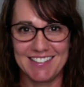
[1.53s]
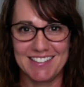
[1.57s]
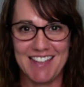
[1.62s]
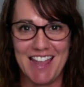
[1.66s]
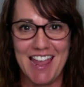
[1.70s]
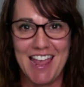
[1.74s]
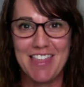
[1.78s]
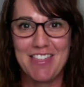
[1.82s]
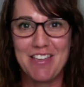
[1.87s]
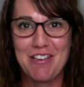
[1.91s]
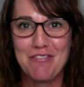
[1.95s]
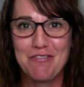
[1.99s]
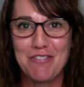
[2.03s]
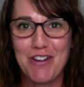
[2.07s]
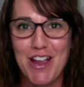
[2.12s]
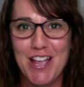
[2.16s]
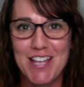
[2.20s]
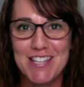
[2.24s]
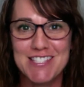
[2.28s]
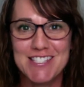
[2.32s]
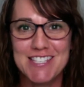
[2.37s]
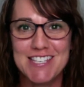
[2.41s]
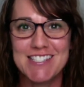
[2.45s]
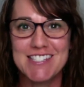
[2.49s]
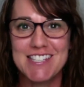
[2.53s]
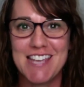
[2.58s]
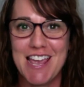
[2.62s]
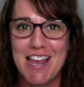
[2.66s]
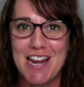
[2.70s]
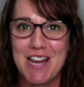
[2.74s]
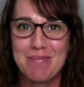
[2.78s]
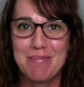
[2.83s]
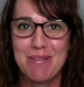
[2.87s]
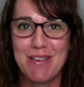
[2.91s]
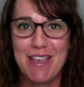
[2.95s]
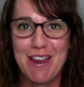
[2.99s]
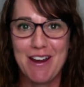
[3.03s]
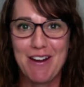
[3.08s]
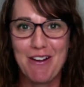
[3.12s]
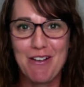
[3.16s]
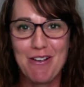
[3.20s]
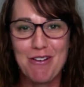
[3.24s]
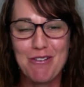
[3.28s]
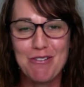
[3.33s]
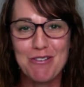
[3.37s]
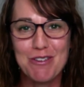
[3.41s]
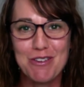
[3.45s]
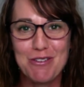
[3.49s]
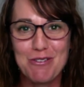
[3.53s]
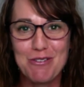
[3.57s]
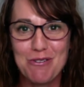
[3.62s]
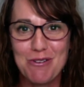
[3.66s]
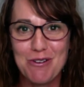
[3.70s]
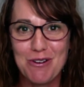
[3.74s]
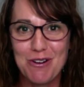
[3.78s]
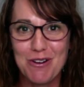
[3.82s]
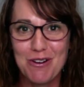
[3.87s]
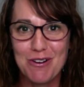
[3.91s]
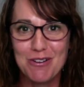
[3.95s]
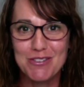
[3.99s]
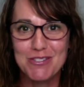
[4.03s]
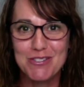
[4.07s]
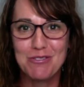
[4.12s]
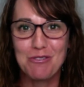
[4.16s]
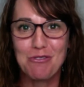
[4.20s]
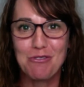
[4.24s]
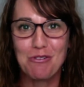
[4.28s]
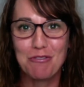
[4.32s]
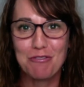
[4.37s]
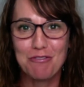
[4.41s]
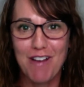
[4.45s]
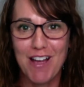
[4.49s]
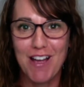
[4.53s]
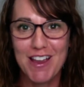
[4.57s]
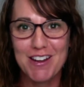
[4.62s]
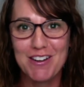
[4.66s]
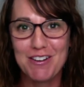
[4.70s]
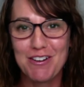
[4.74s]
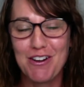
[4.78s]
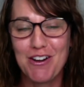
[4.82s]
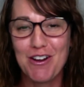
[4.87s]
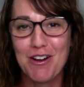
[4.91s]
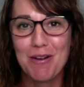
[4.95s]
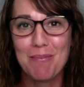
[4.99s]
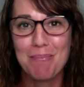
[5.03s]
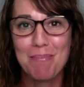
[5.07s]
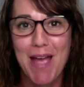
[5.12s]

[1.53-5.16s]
Hey there, friends. It's Annie Piguero, your soul finder,